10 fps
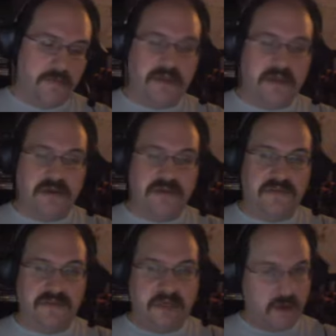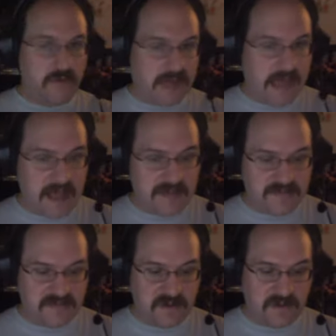because it already has a
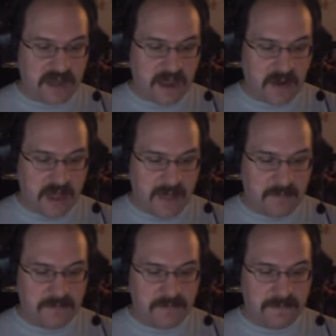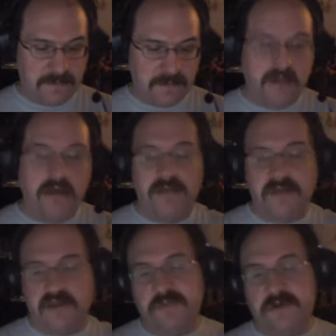CinemaNow app,
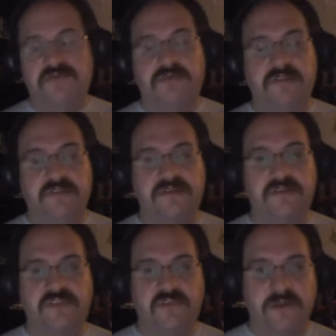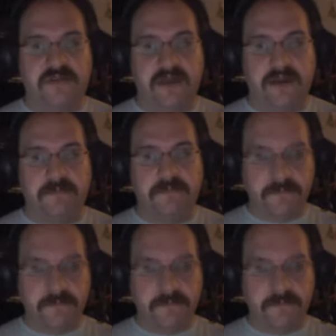the Xbox three sixty just picked that up.